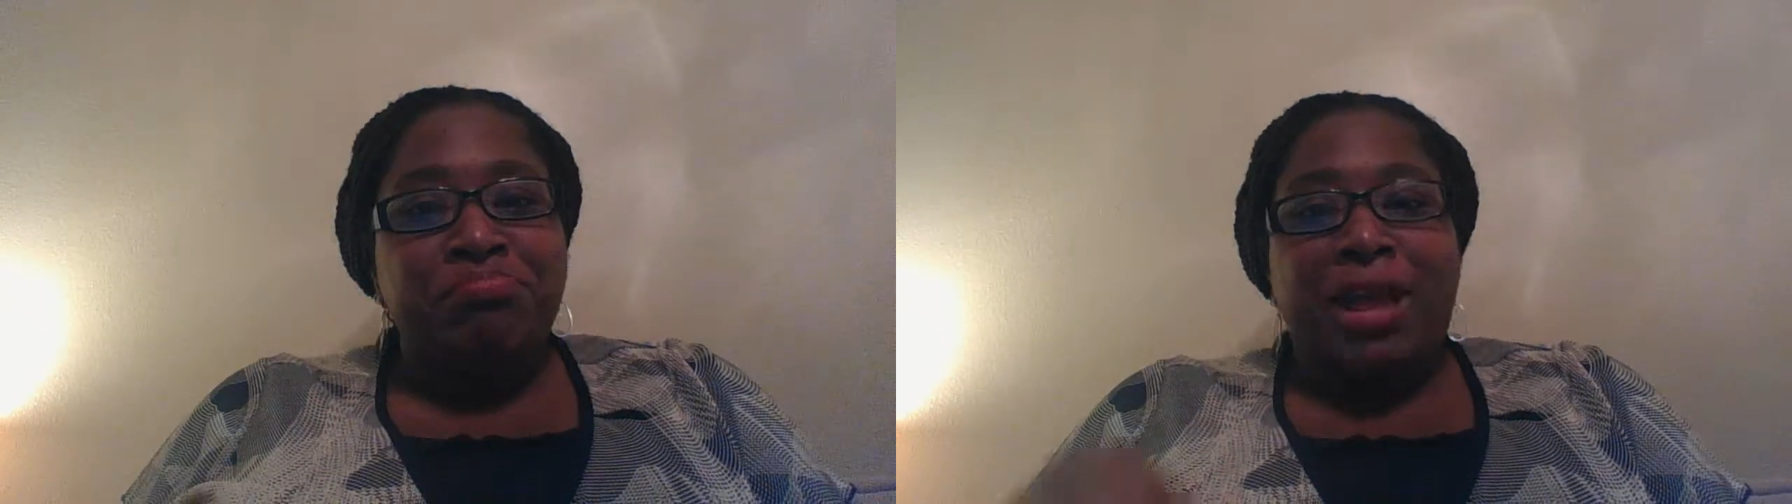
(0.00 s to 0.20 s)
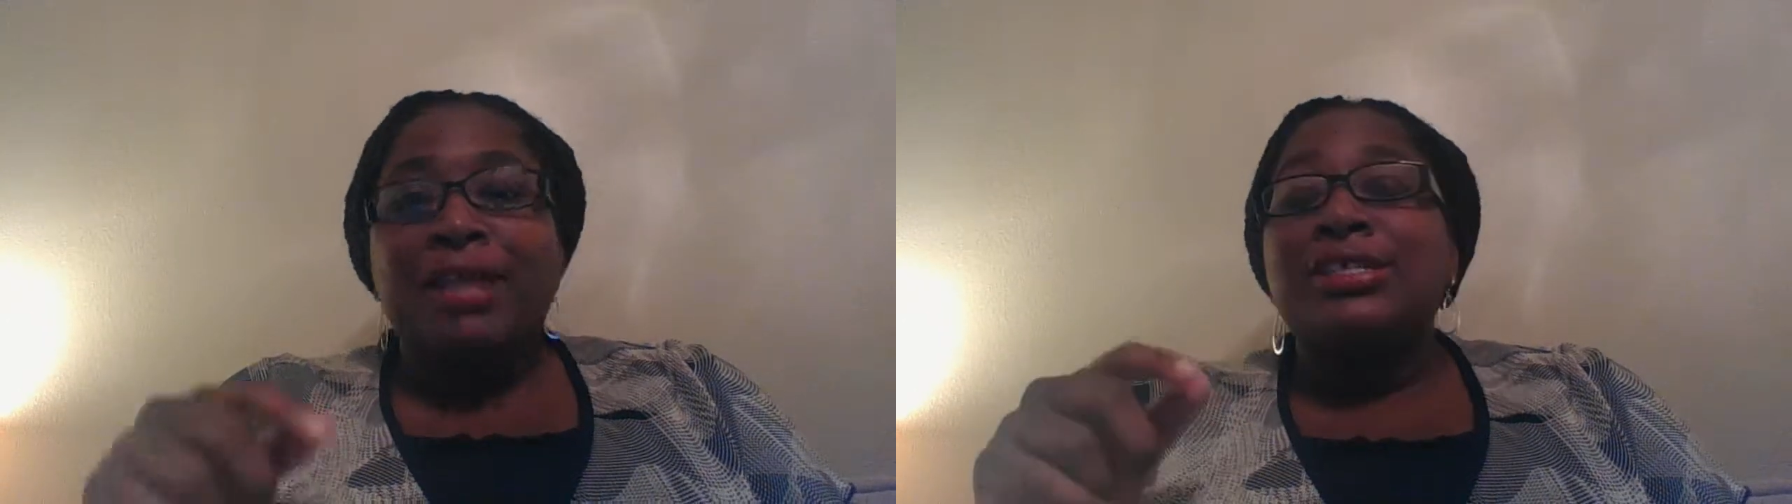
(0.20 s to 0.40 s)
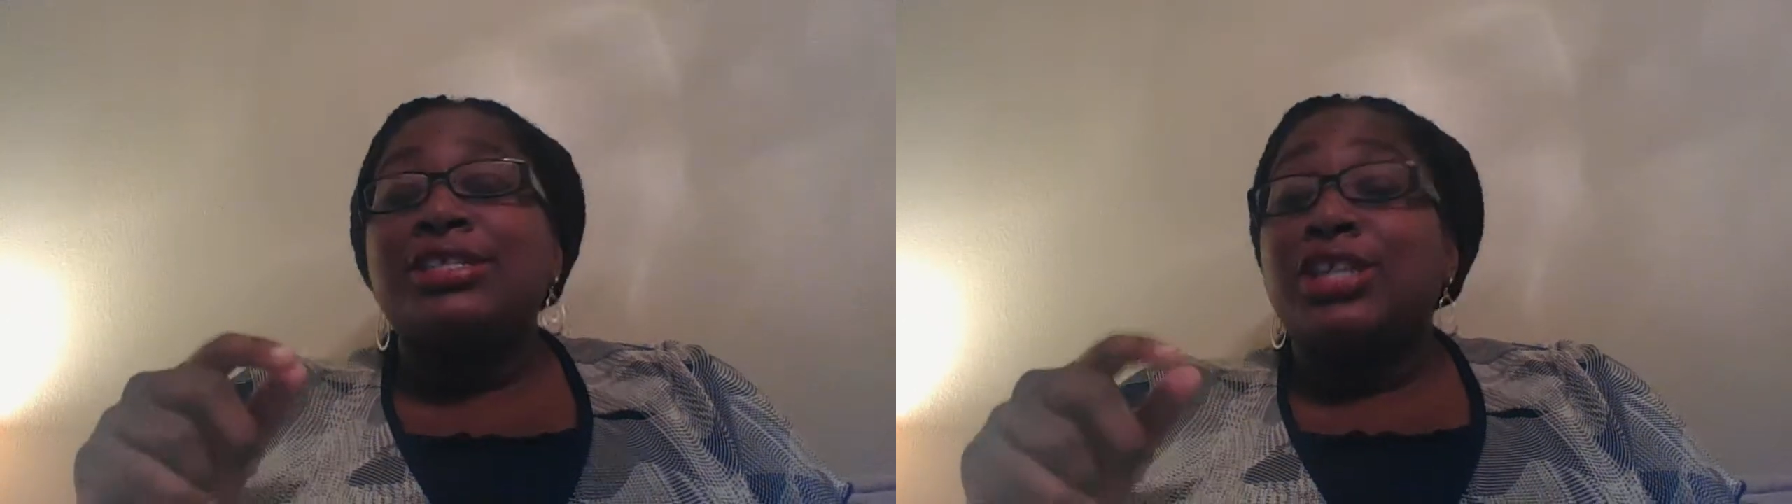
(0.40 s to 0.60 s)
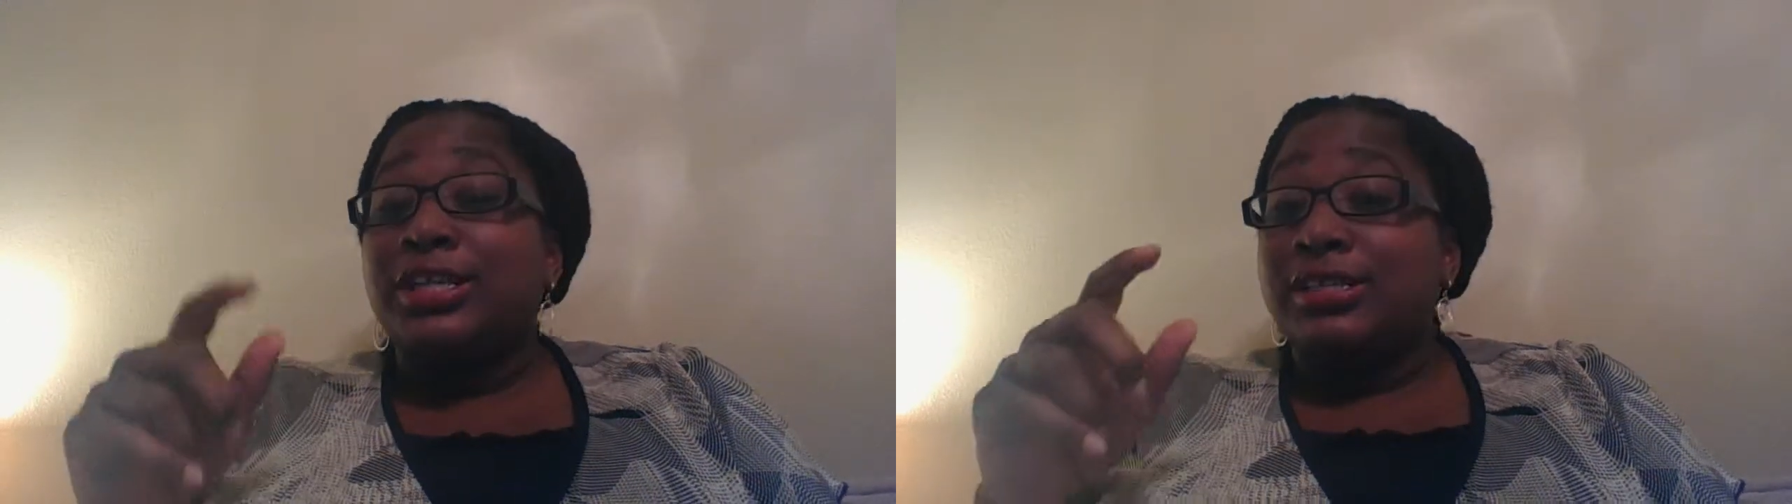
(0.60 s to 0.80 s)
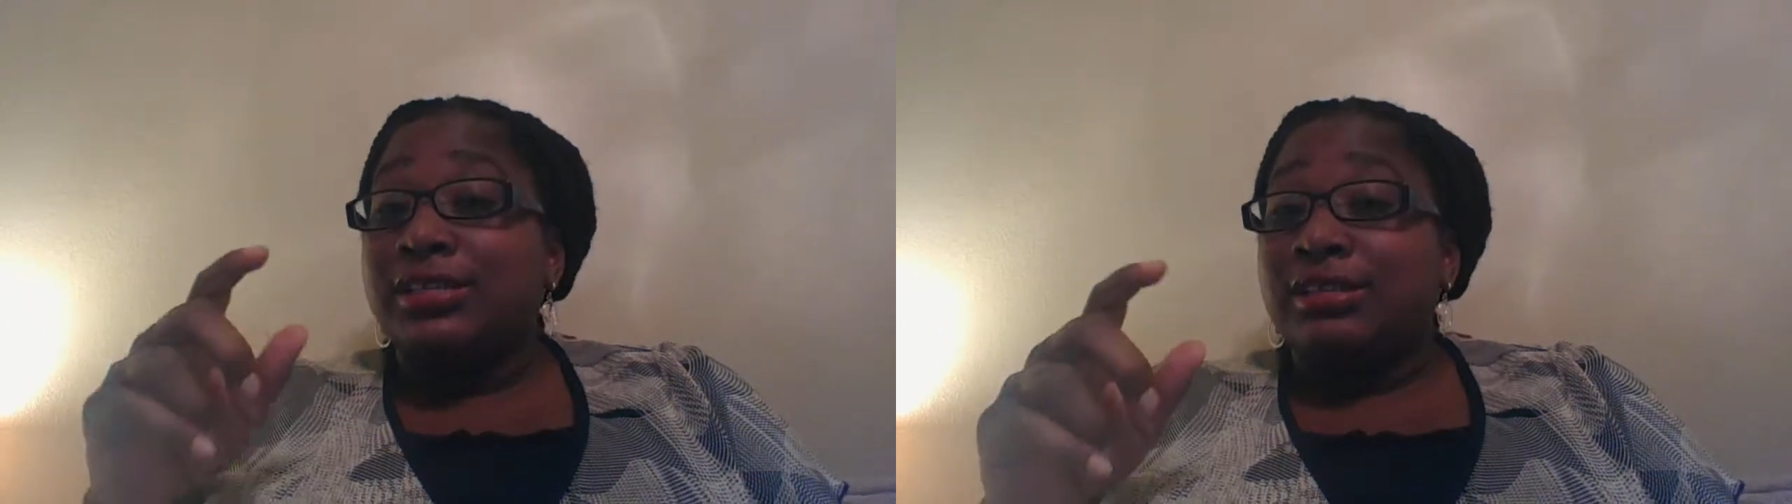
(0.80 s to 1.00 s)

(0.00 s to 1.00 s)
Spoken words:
I suggest